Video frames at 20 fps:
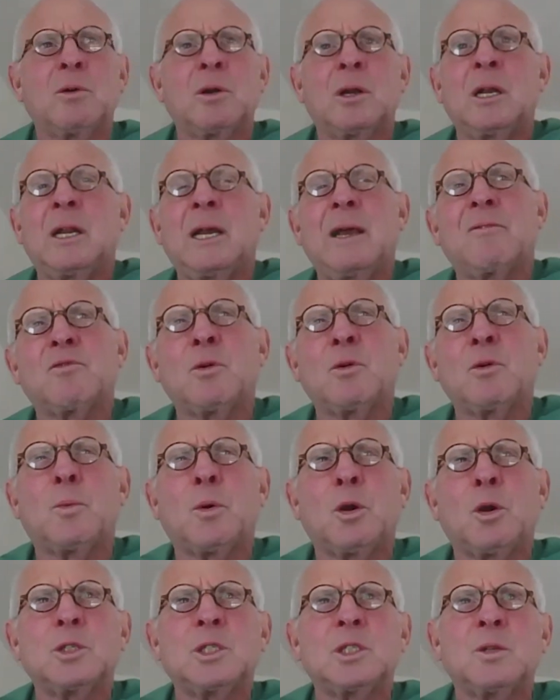how we're going to have to
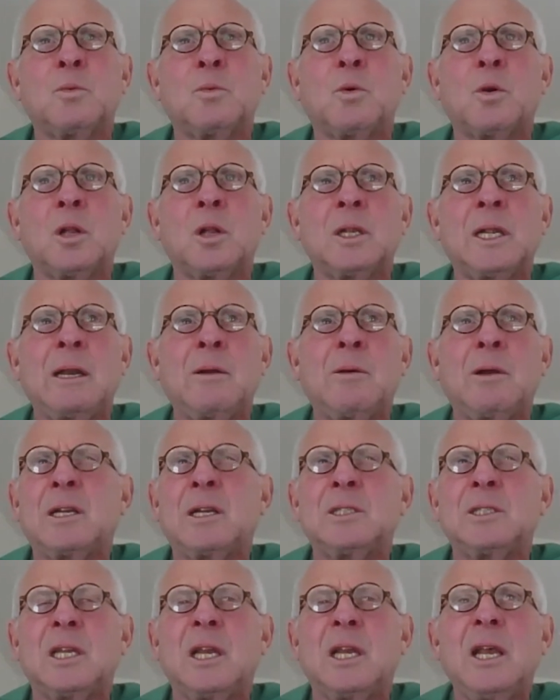approach the world anyway.
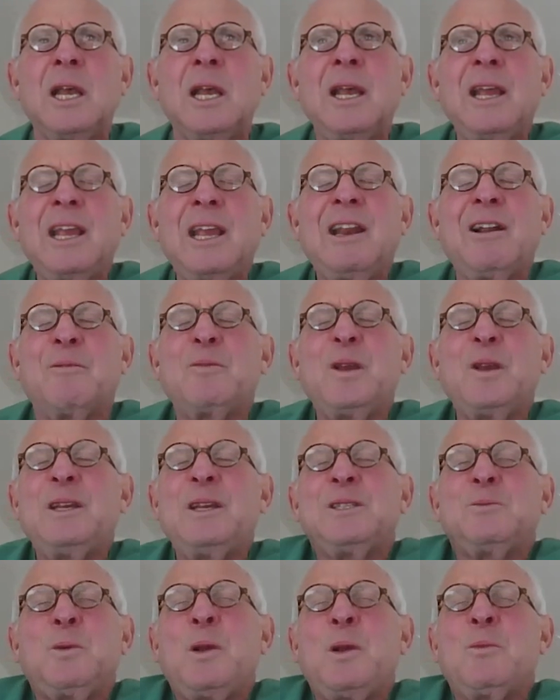Because, you know,
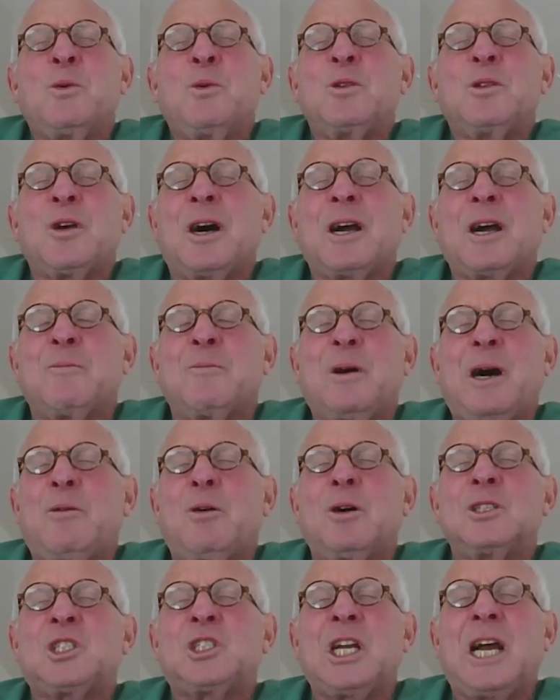people who talk
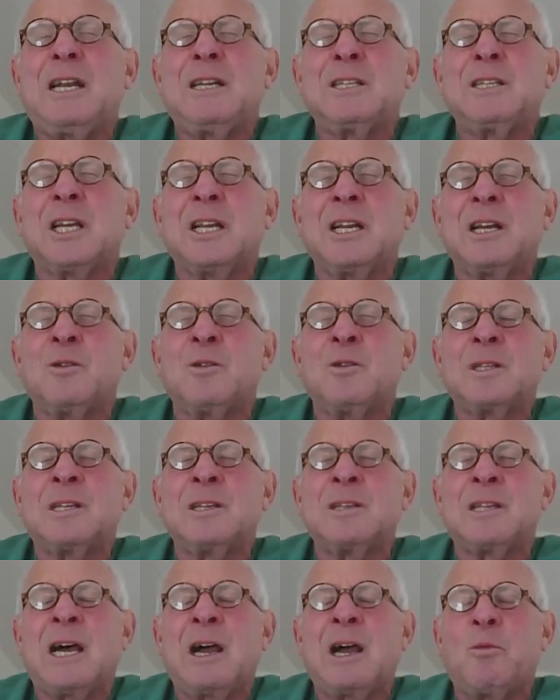about, well, China's going to go
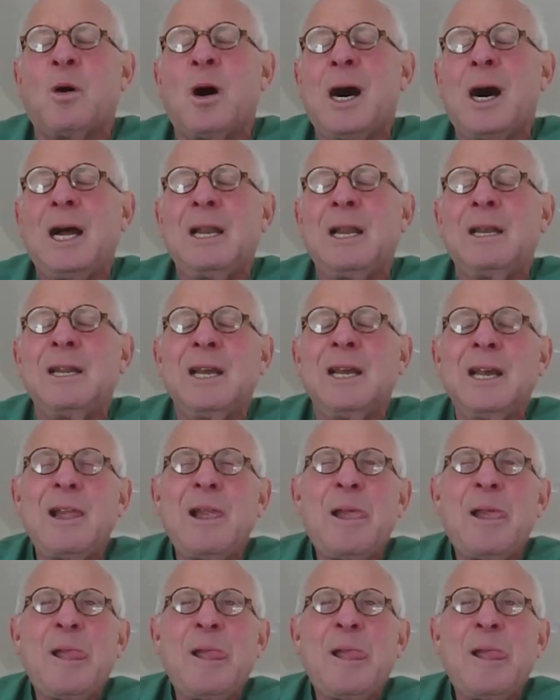into Taiwan.